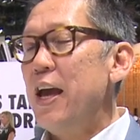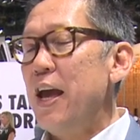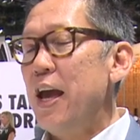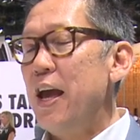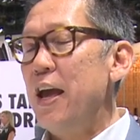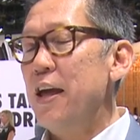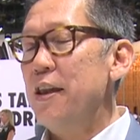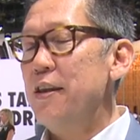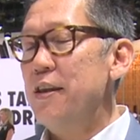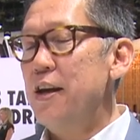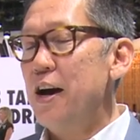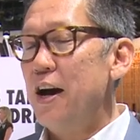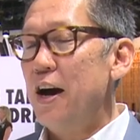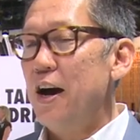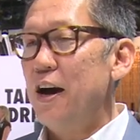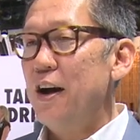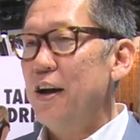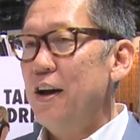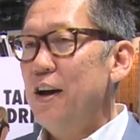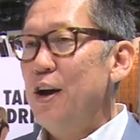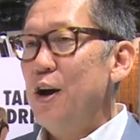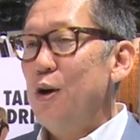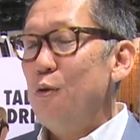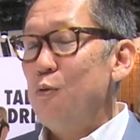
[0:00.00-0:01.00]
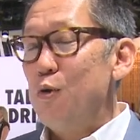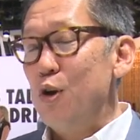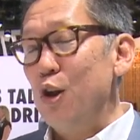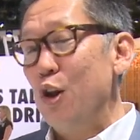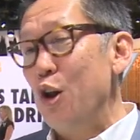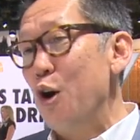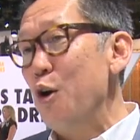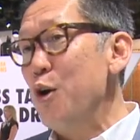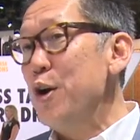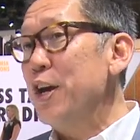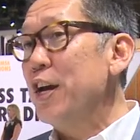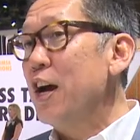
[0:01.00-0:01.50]
And uh, we're
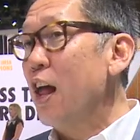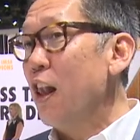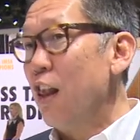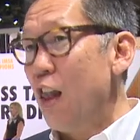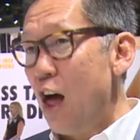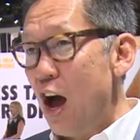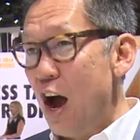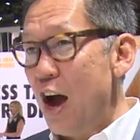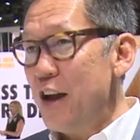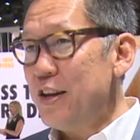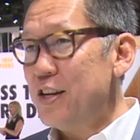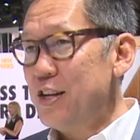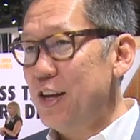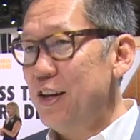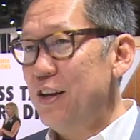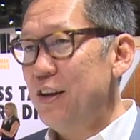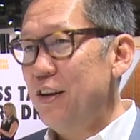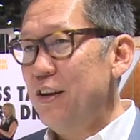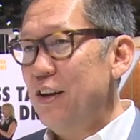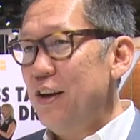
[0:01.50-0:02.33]
learning a lot.